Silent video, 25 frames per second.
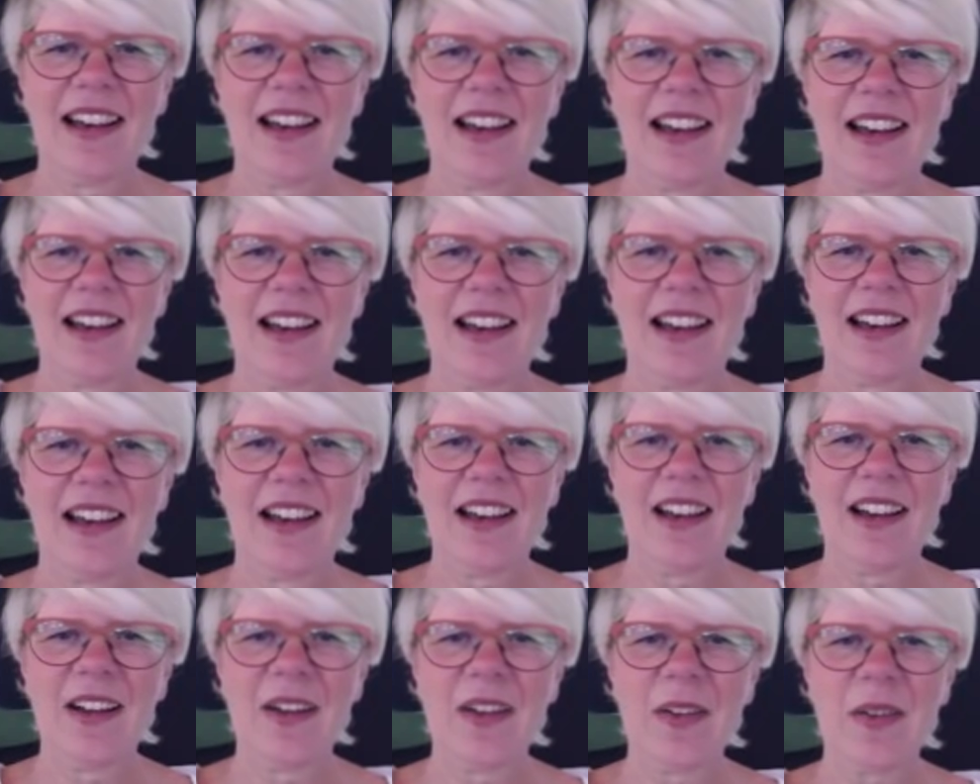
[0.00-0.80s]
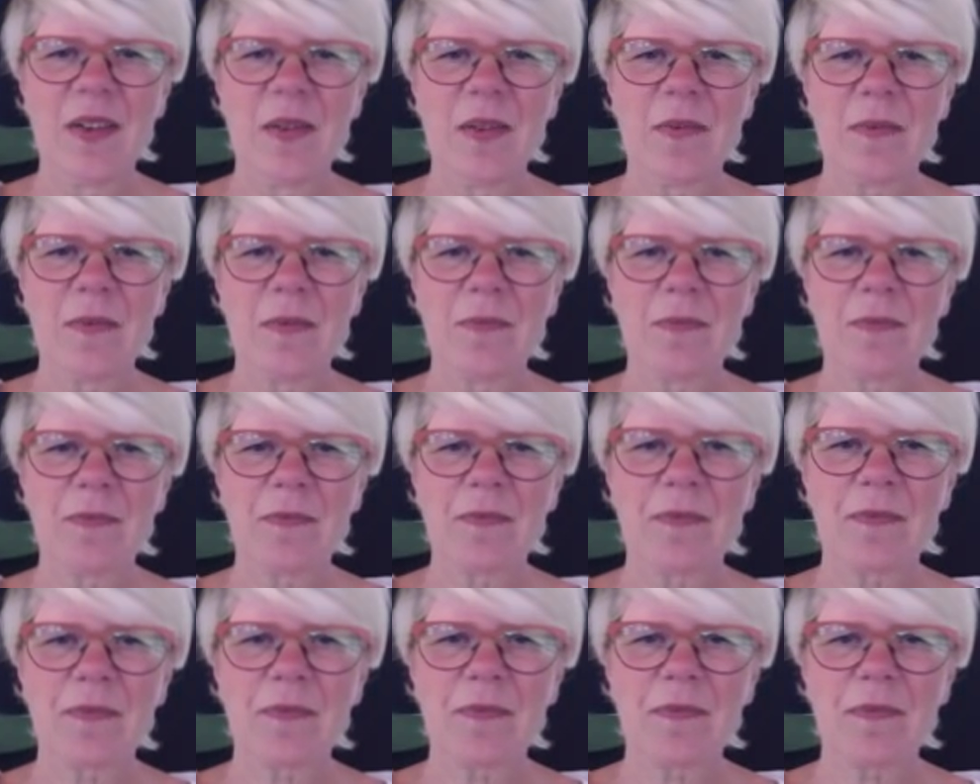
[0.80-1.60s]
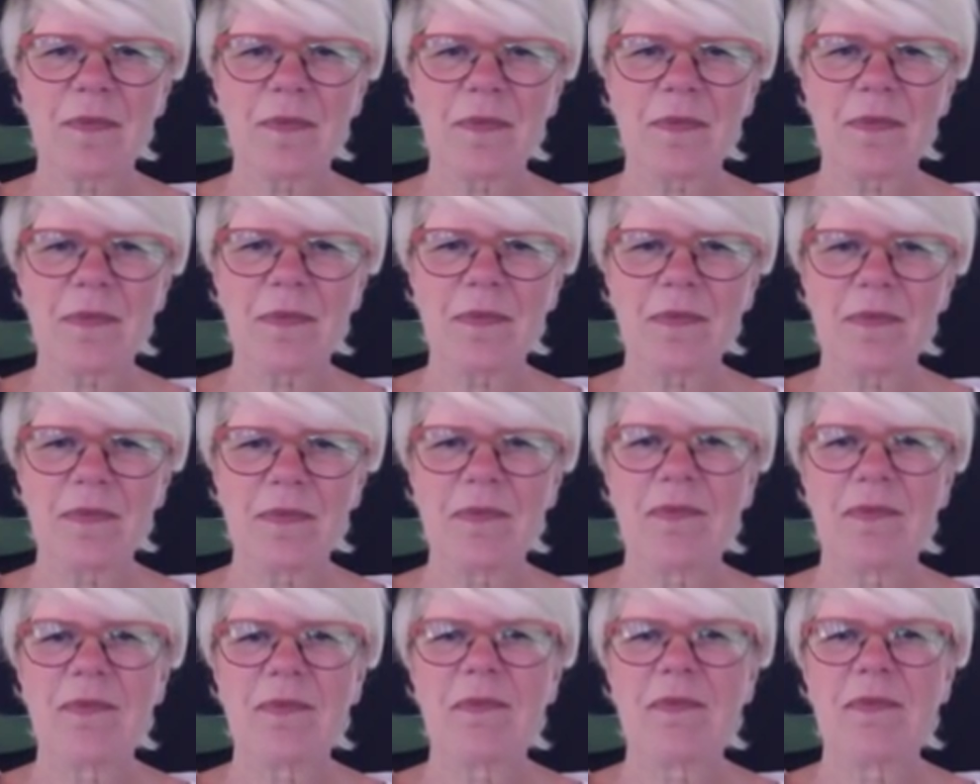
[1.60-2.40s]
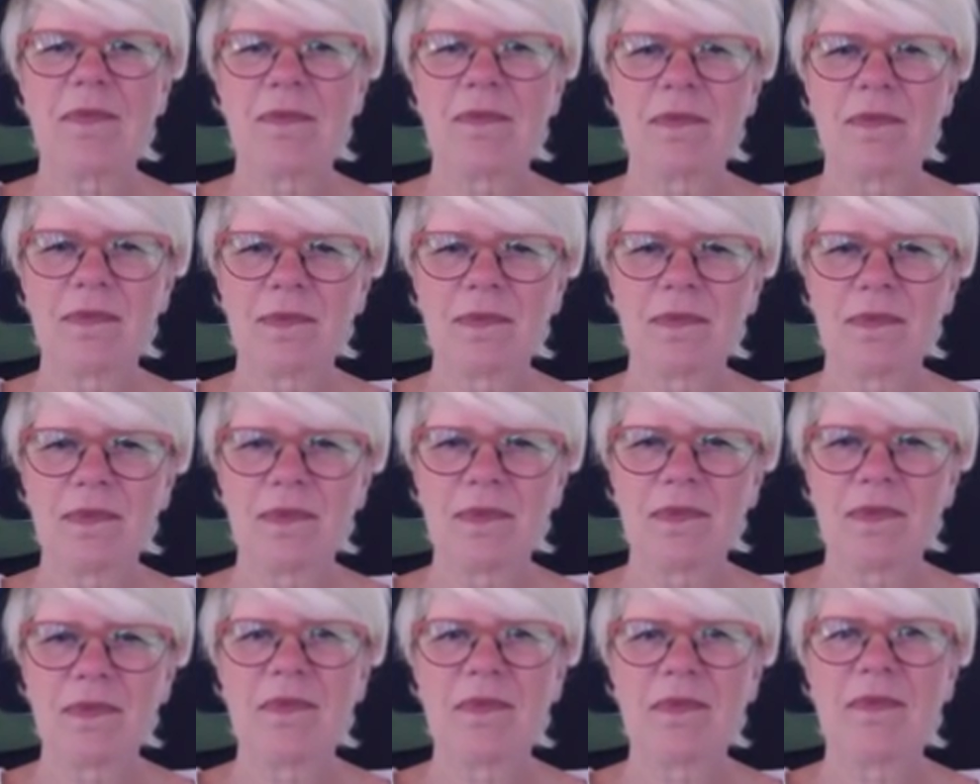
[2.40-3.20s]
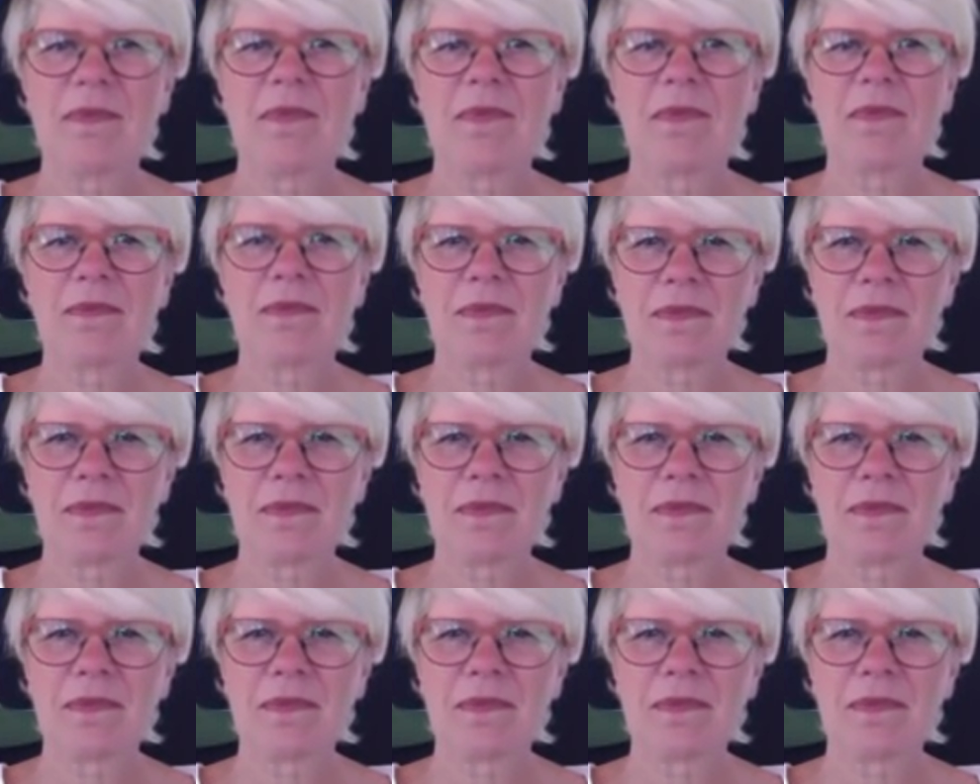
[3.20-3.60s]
And that way they're not ice cold, especially when you're making cakes.